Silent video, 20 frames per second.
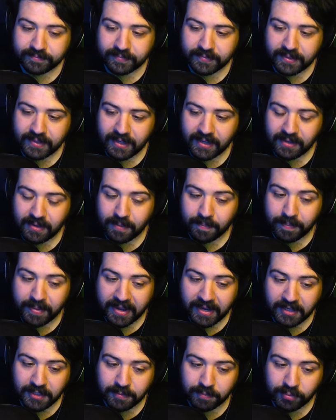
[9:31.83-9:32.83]
Okay, a
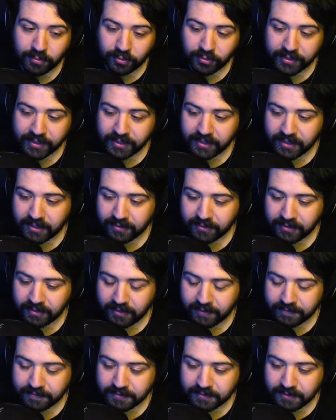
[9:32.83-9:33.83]
baked burrito he
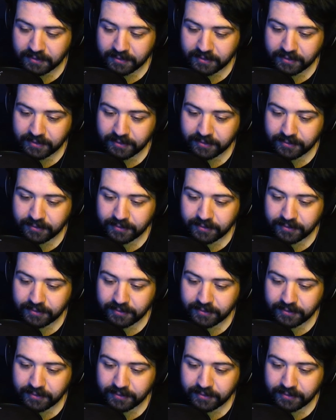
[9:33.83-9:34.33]
loves to do.